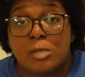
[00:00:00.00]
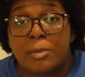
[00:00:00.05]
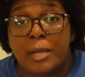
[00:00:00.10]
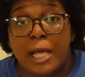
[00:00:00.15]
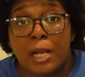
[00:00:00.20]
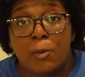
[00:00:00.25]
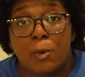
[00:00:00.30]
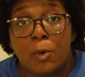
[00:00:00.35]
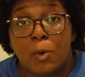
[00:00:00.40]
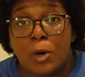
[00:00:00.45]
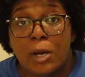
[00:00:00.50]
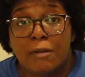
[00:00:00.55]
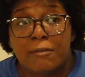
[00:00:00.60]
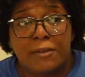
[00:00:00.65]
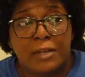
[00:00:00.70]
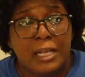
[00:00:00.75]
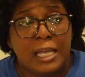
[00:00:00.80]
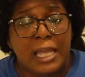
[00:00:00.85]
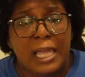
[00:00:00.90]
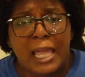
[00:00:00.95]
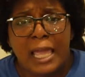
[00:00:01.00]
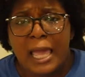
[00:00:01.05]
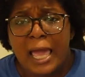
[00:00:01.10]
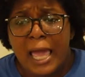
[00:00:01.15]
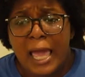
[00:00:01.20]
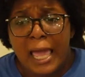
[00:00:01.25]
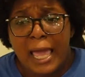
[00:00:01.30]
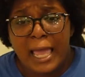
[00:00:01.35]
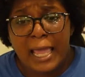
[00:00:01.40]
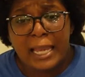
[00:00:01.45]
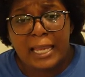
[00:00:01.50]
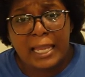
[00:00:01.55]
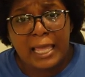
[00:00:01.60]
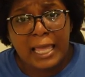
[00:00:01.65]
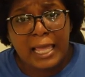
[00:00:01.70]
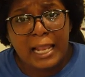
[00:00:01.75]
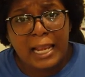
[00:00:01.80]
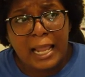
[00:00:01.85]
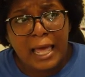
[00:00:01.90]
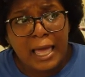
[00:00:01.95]
played the recorder for Dane. And
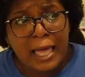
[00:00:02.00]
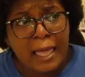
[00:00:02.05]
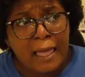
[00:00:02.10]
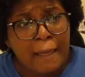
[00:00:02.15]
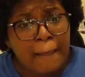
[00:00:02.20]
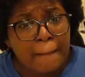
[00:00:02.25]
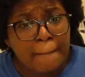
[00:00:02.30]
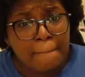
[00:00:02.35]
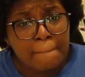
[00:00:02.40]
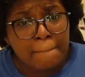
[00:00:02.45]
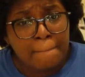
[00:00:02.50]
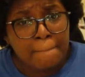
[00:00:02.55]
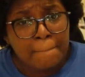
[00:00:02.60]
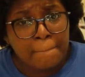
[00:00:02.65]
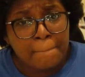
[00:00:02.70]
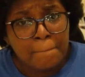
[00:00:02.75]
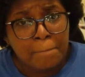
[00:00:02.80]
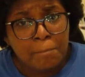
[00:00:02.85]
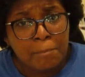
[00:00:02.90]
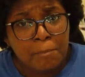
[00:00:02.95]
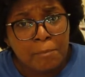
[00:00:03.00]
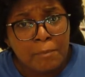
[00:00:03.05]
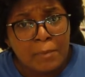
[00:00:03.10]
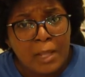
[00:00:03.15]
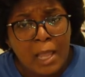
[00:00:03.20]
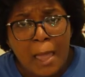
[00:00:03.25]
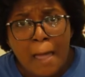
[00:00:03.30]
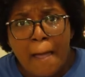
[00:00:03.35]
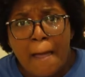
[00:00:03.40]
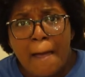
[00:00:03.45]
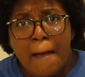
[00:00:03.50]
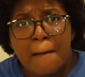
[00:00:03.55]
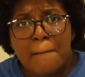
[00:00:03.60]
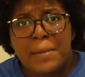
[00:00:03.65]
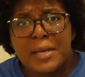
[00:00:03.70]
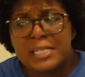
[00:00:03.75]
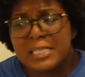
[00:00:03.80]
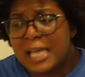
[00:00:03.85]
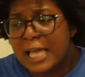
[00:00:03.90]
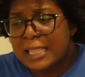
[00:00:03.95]
Dane like,
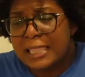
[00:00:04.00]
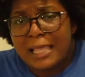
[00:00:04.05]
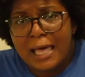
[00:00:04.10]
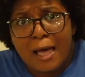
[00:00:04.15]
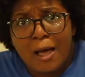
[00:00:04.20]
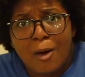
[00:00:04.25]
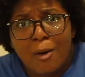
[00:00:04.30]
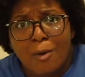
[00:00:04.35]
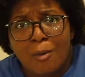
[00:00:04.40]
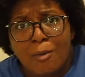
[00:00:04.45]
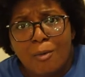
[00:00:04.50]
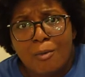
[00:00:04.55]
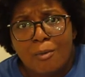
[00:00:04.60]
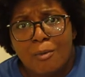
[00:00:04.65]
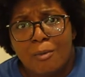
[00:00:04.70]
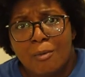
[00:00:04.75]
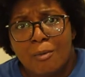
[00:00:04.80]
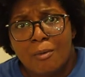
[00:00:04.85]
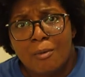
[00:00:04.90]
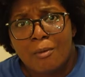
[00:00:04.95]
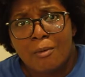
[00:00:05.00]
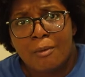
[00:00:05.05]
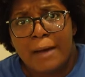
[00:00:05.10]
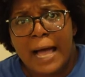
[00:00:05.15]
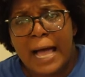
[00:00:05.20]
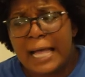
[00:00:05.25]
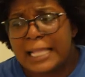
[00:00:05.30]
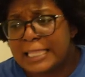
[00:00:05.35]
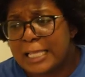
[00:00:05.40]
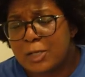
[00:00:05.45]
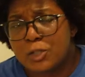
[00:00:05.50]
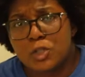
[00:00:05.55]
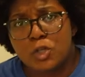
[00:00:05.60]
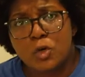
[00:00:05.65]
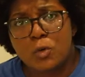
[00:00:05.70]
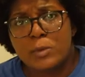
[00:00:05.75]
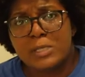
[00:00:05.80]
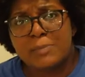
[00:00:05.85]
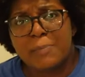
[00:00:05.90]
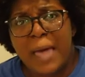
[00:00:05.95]
bitch, I thought, I thought
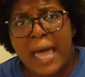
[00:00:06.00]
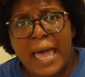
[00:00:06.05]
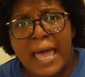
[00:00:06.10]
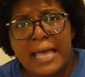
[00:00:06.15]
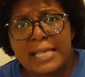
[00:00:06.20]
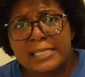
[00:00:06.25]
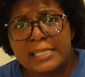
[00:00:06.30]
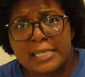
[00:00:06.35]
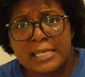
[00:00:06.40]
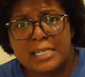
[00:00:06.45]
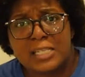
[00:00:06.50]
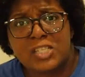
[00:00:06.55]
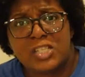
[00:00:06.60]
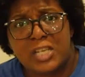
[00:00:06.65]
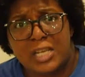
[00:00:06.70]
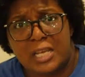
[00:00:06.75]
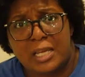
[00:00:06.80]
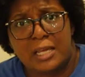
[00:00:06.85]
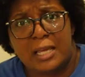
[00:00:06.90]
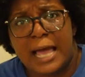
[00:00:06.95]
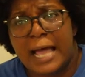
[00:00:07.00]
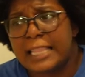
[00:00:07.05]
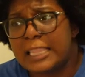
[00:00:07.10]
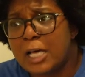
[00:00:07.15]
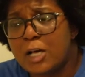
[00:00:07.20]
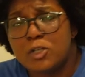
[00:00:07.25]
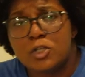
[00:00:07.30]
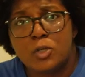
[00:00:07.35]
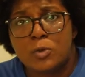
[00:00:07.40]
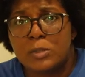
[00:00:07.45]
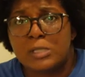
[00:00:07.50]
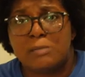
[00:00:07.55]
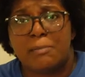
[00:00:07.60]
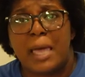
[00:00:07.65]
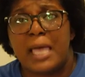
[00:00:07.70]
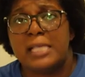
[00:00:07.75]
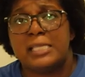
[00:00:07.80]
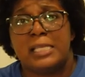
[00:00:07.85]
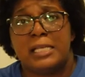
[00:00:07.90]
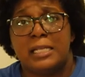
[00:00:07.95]
you was past this shit. I thought you was
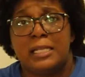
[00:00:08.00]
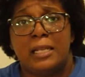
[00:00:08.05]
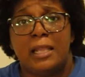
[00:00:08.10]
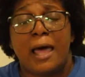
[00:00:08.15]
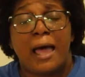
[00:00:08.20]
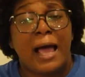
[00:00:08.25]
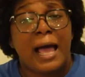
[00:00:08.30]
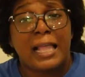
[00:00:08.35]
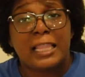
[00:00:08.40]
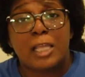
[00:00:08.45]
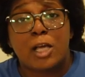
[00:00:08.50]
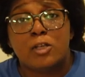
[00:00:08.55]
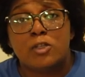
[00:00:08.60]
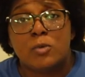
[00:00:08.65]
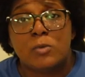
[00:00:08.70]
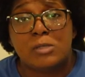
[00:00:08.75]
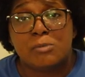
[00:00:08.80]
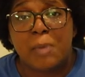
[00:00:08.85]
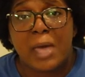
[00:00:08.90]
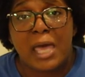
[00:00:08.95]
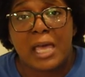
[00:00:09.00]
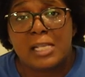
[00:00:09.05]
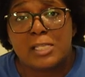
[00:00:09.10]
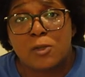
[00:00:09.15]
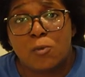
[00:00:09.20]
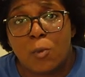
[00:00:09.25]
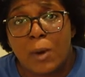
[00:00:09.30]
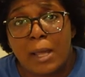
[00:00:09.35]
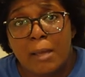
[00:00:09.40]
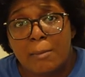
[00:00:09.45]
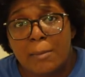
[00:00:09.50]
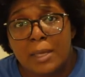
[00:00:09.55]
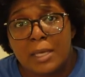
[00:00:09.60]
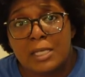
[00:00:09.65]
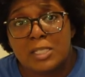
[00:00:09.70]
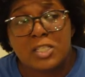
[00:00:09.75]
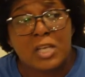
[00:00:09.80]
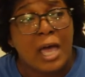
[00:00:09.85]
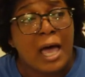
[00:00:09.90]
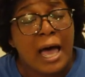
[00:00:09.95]
basically like, I thought you was past the rape,
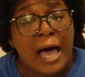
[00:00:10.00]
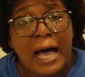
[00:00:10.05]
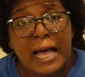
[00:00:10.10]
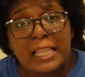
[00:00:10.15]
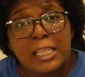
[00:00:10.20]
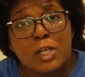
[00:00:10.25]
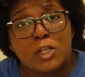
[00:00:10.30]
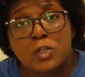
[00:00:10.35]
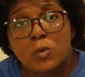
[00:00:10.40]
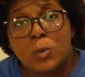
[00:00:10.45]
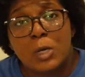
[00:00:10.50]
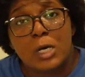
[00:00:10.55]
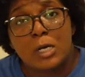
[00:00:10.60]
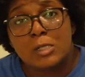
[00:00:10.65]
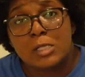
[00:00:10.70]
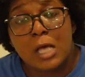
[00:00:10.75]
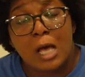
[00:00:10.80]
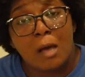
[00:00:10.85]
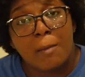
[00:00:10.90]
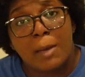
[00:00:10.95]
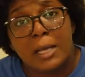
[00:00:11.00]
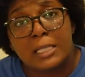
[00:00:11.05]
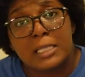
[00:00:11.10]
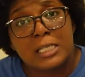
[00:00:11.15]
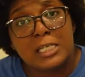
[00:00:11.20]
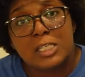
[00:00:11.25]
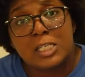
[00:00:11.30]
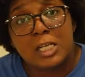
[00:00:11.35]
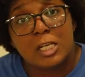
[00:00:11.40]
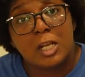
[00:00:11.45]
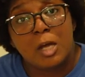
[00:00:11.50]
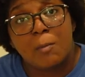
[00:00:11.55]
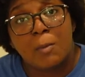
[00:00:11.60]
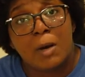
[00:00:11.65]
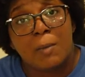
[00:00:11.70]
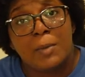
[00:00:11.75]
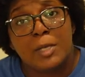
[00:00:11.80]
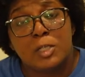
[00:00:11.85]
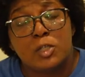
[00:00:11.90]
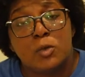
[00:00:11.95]
bitch. I thought you wasn't gonna talk about this shit no
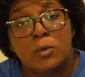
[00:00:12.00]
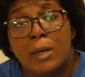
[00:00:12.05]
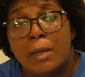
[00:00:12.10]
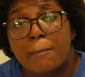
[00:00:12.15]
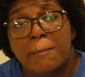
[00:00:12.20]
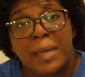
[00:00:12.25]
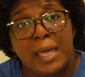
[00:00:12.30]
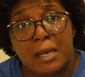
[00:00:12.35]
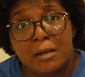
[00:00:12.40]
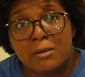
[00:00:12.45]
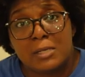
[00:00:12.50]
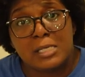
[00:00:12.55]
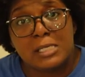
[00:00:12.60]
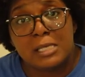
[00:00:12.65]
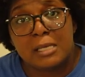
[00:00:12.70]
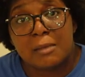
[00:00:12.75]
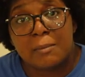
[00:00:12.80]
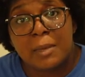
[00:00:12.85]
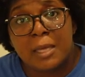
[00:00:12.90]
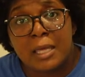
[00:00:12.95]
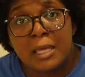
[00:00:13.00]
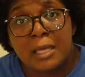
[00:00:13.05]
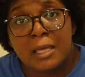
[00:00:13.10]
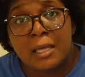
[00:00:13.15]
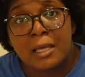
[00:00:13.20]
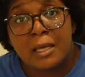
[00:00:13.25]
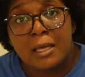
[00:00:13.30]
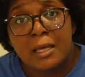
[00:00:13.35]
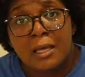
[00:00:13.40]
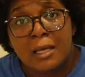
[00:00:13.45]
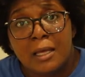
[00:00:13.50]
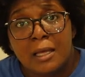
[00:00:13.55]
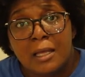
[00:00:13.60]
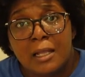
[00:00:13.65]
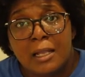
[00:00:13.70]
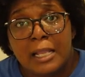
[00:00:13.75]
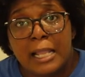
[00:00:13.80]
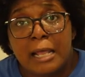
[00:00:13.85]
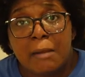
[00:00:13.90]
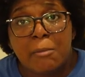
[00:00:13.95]
more, bitch. You embarrassing me.
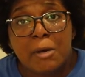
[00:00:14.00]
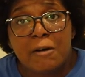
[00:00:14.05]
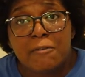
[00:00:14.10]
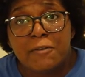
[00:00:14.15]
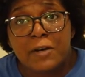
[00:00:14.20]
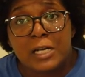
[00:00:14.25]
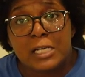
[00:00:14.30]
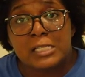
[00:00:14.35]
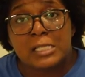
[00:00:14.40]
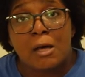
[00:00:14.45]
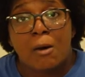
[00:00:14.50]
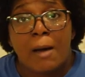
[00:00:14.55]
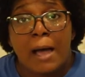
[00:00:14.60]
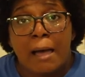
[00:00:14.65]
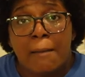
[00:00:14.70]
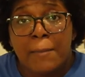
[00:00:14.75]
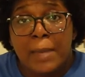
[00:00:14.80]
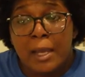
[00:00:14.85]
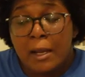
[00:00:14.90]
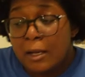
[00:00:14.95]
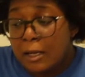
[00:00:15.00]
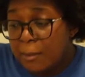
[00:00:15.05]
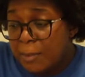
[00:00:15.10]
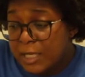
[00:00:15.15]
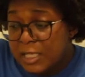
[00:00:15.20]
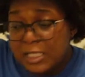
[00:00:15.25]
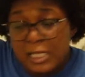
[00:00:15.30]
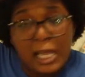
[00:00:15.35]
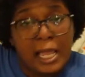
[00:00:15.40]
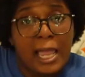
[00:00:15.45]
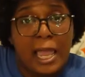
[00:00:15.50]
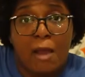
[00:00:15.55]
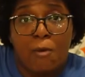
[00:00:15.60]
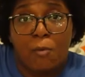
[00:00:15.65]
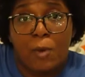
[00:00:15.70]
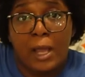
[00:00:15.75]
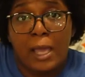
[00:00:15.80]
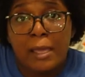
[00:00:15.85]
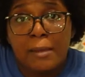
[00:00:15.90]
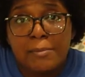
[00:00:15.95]
Letting motherfuckers know I'm marrying a bitch that got
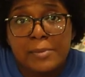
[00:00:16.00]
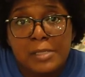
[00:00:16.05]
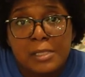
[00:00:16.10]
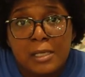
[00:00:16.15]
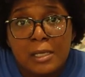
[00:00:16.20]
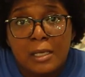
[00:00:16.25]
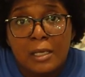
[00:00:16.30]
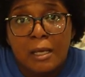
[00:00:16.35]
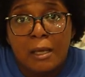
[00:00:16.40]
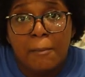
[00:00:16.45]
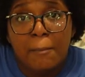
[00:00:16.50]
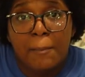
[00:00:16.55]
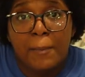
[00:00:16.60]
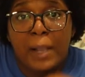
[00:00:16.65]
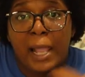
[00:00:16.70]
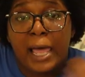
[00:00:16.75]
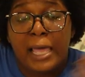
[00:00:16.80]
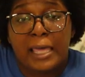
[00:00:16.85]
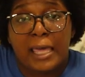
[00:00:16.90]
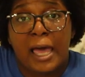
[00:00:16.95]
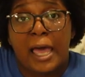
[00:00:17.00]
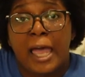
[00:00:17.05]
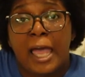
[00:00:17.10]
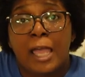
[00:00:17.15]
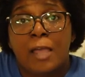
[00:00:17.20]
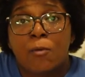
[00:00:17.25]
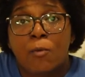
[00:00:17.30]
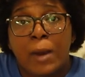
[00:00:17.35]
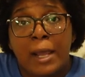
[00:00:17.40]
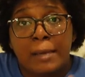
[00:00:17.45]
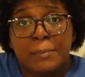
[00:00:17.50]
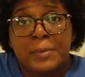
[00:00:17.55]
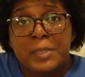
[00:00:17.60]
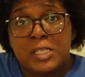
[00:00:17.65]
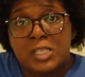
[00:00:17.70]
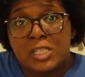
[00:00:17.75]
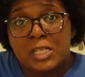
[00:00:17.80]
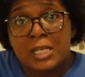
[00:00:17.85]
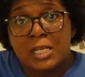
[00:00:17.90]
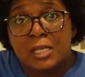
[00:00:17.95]
raped. Like gang raped
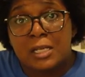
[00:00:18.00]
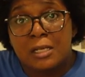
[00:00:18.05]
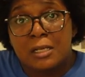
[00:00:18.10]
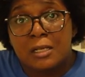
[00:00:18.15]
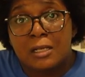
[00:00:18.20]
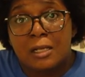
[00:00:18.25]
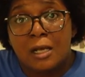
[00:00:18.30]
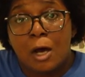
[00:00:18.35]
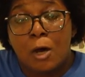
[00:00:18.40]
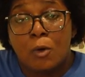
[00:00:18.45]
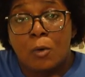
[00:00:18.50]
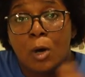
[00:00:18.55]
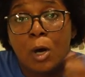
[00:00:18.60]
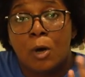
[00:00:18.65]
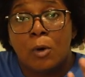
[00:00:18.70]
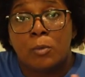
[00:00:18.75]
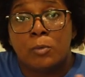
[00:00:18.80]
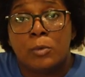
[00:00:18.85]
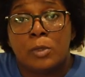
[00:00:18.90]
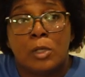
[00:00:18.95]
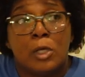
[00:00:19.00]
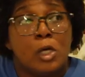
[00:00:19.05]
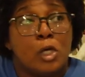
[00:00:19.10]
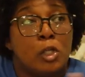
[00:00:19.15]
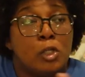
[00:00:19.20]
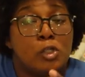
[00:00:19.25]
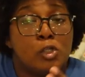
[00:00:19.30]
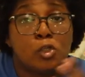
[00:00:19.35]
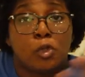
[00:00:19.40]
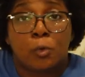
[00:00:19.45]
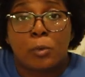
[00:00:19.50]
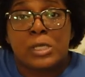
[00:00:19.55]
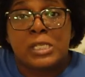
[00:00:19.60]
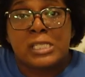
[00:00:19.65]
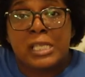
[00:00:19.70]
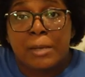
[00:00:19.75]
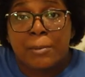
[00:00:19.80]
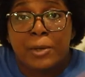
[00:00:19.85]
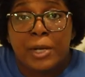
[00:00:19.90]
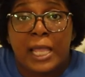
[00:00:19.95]
and shit on on three
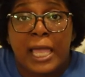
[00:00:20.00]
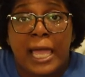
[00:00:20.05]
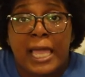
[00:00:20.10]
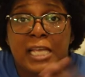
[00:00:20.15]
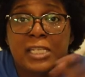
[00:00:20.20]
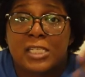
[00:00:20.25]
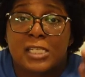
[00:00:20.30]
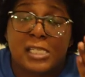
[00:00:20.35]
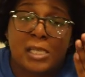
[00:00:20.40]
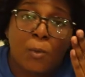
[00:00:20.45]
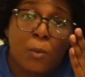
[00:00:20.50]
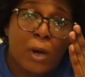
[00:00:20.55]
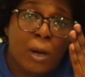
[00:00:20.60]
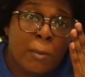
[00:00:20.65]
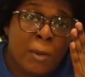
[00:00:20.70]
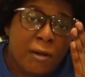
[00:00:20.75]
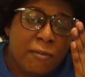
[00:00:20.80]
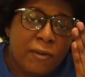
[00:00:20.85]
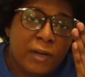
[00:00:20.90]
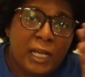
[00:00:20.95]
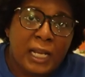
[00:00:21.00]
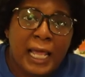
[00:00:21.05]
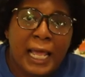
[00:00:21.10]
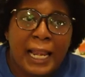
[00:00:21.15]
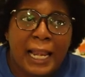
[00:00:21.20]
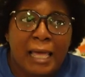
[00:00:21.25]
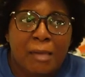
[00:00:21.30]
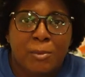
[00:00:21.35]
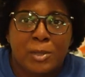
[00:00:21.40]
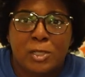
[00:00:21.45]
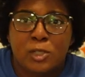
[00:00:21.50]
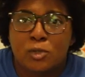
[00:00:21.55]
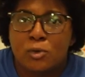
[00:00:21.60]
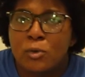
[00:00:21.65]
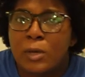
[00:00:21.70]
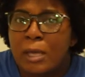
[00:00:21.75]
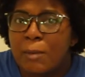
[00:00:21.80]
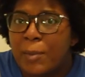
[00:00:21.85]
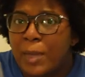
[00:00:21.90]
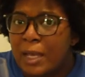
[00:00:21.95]
separate occasions in one motherfucking night. Like, bitch, you
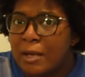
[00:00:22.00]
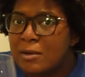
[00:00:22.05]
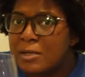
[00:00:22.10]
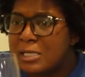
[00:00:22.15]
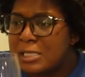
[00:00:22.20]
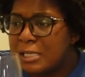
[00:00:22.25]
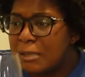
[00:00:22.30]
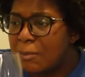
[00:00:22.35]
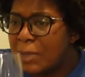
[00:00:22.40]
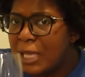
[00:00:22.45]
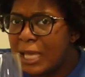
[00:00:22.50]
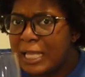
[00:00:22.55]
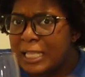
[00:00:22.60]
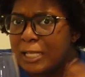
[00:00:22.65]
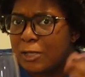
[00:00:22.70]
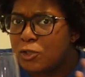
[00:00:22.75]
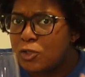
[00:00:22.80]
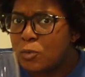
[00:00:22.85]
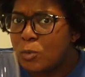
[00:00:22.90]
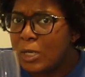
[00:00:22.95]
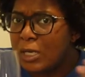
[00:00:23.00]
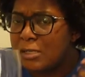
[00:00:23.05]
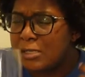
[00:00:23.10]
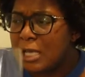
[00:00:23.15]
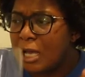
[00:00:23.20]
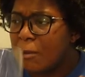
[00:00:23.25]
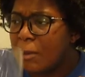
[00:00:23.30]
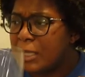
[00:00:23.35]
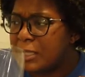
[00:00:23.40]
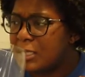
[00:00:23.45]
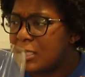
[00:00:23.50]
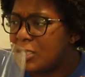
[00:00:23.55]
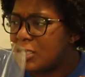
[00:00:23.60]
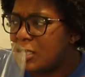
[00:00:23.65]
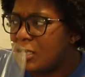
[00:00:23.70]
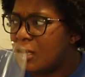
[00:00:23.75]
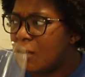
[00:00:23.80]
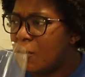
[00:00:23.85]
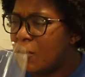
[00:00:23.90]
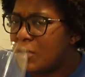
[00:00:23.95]
embarrassing me. I thought you weren't gonna talk about this
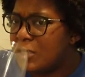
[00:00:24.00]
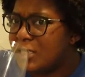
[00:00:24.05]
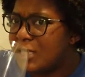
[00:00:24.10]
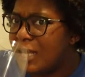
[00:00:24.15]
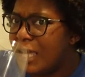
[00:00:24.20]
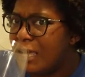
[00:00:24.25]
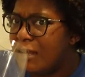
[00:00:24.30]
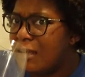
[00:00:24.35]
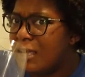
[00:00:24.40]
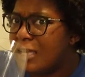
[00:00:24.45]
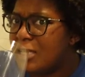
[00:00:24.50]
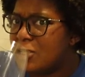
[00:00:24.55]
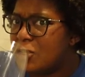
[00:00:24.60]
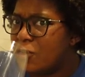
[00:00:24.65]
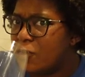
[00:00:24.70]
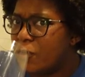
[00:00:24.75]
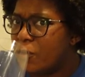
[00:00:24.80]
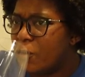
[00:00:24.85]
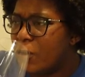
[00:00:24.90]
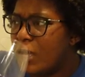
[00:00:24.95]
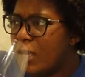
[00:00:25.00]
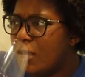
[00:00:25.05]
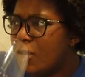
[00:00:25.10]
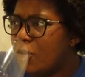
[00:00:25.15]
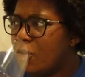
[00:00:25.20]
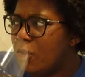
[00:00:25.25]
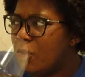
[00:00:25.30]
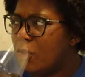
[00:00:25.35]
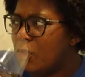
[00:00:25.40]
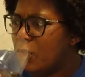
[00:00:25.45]
shit no more. she like, niggas, you for real?